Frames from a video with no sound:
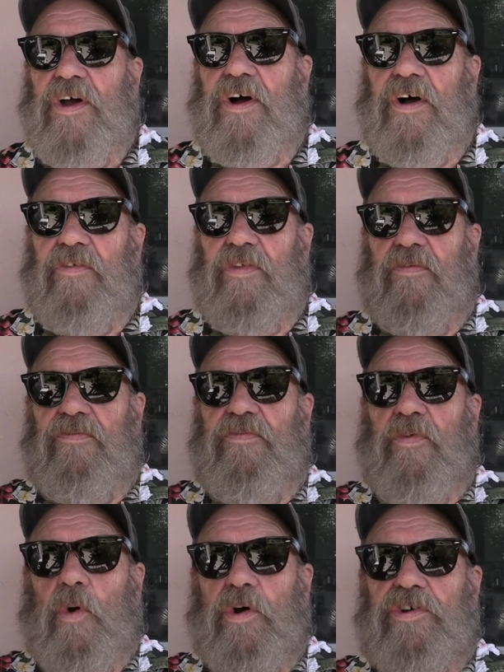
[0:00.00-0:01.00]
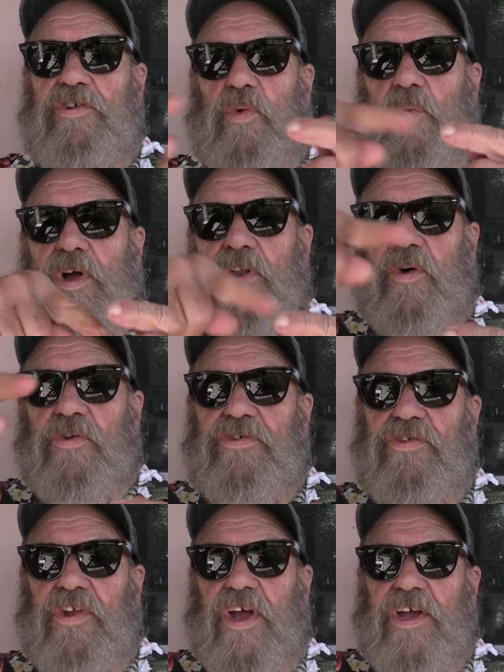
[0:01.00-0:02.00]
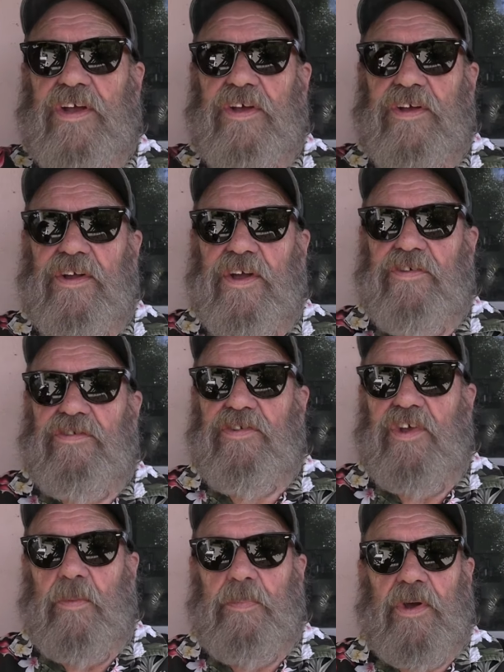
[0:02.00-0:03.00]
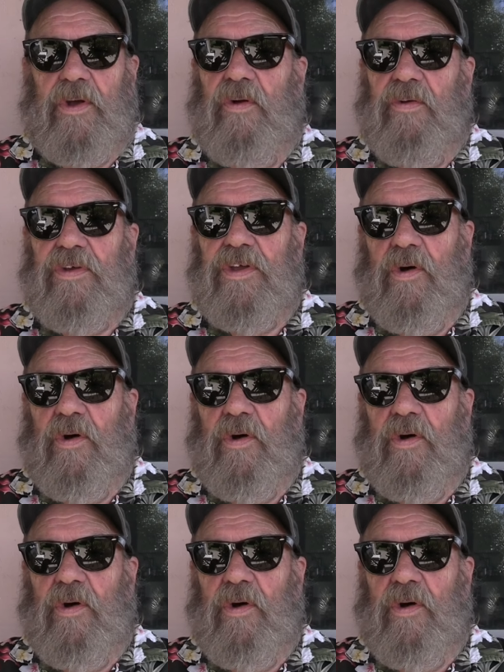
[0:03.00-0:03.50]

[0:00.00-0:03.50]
The forked willow stick is typical.